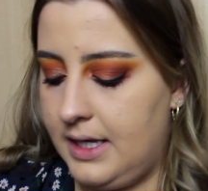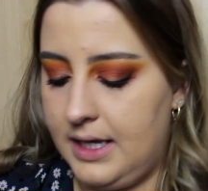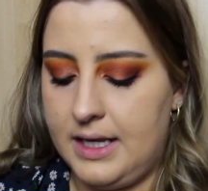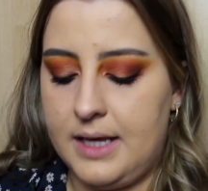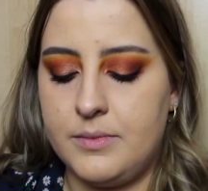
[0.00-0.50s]

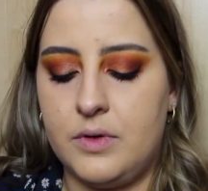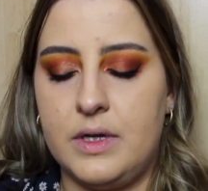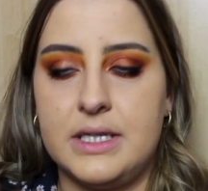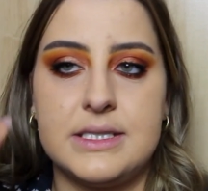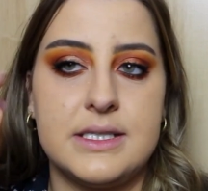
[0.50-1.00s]
And I'm
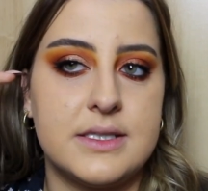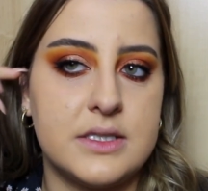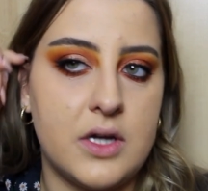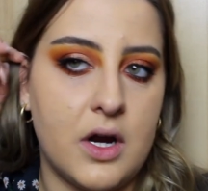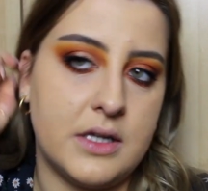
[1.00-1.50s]
going to
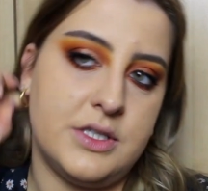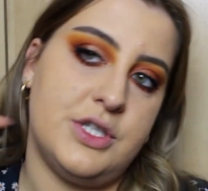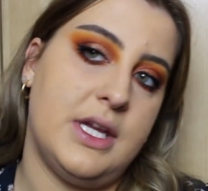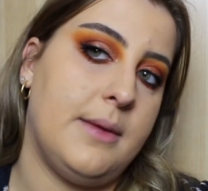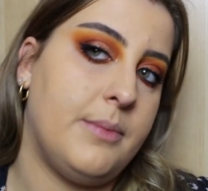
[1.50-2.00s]
start
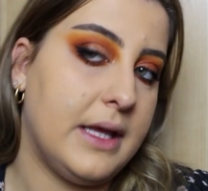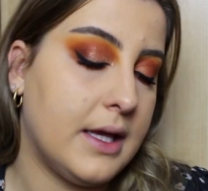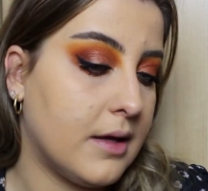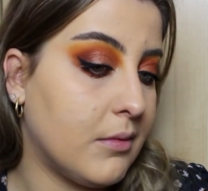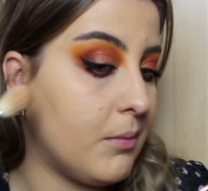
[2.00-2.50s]

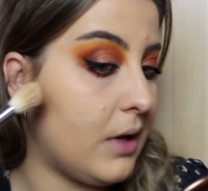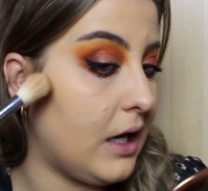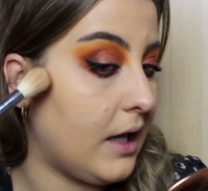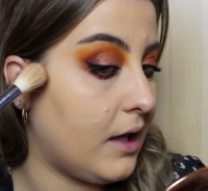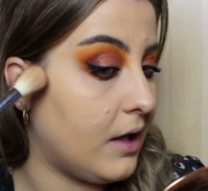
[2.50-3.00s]
shaping
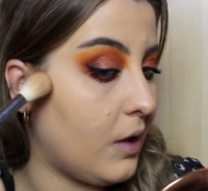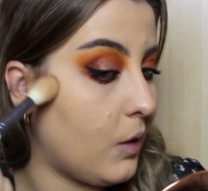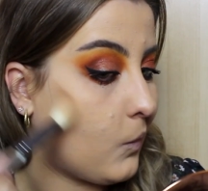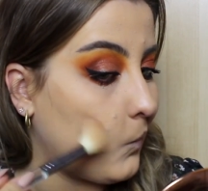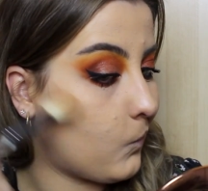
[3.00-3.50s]
my
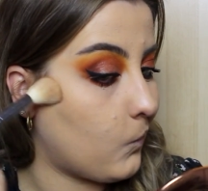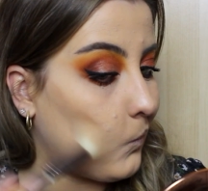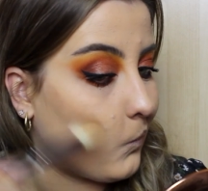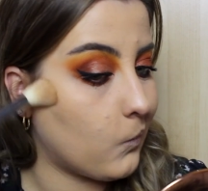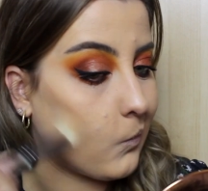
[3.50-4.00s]

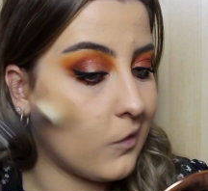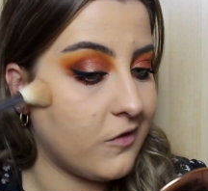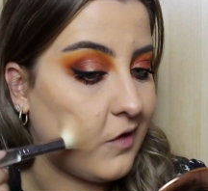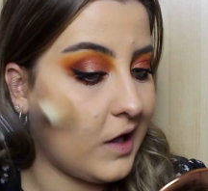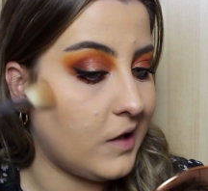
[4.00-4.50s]

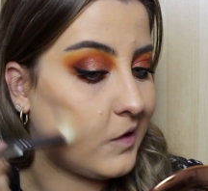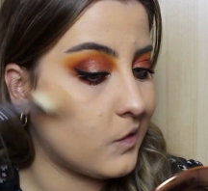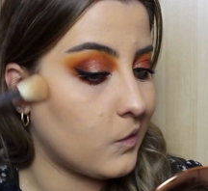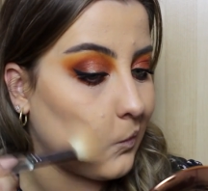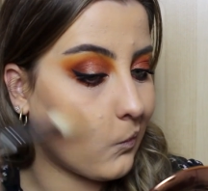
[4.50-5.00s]
face.